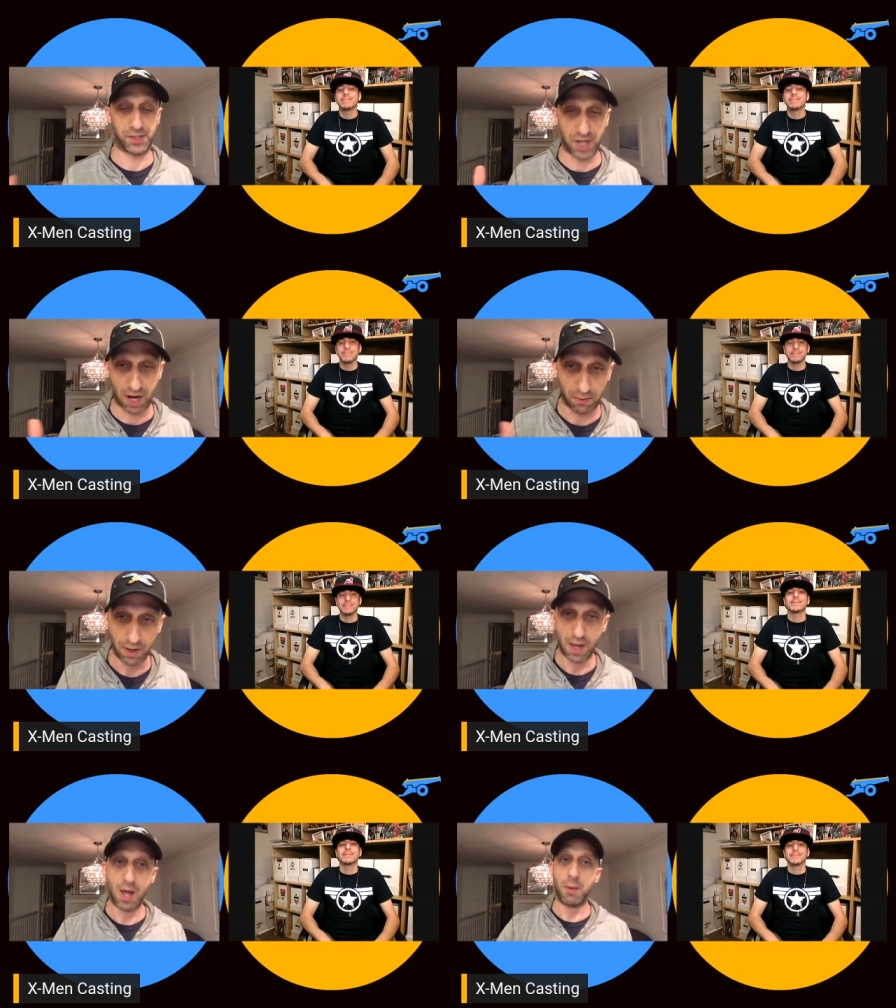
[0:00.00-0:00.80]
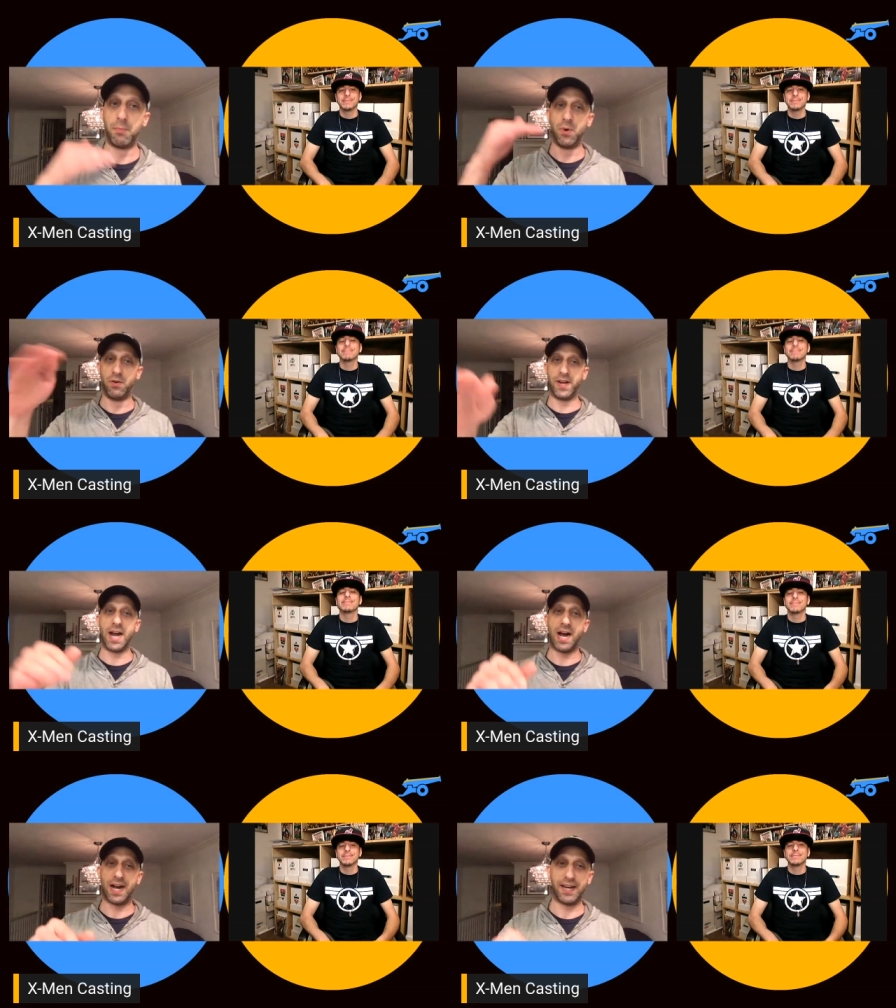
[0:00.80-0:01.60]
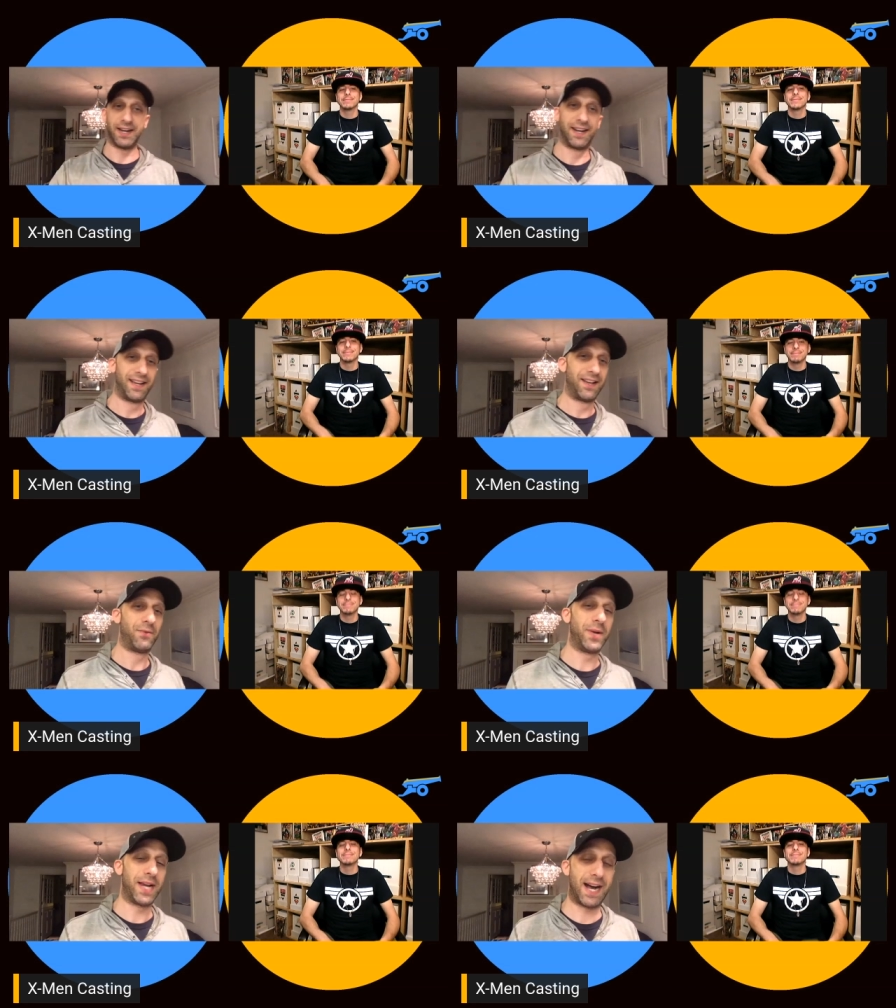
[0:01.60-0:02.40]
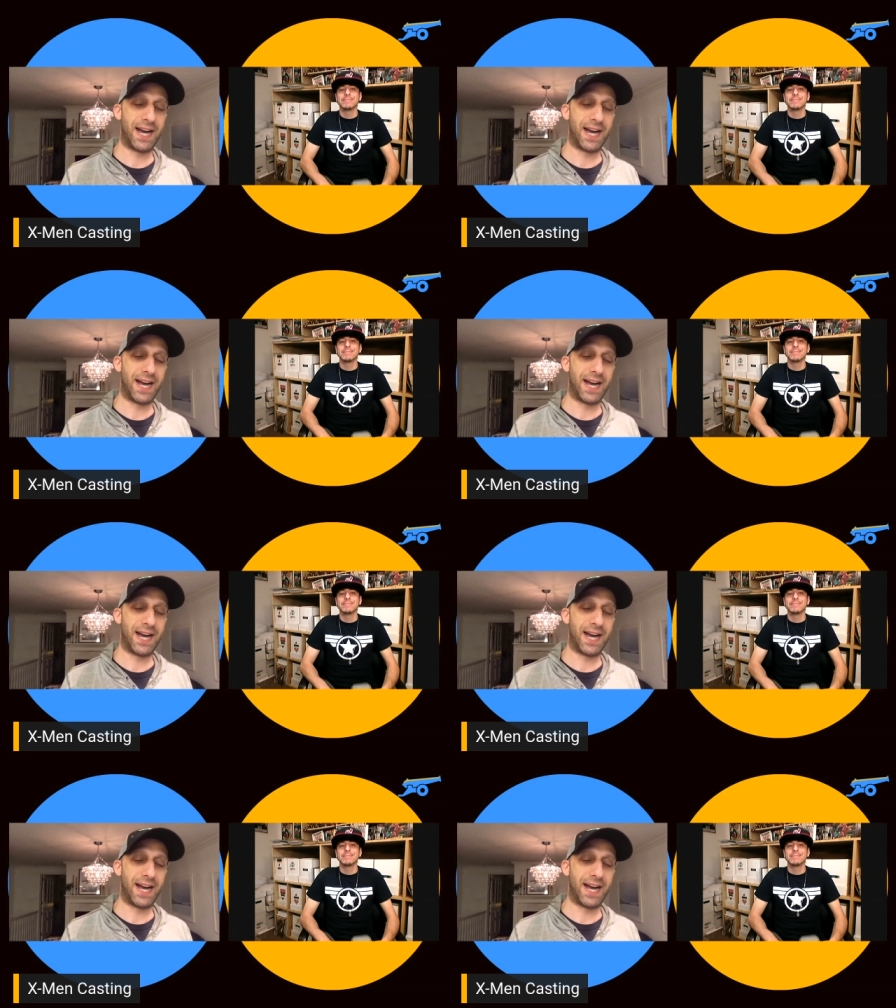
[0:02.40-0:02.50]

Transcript: So moving on. We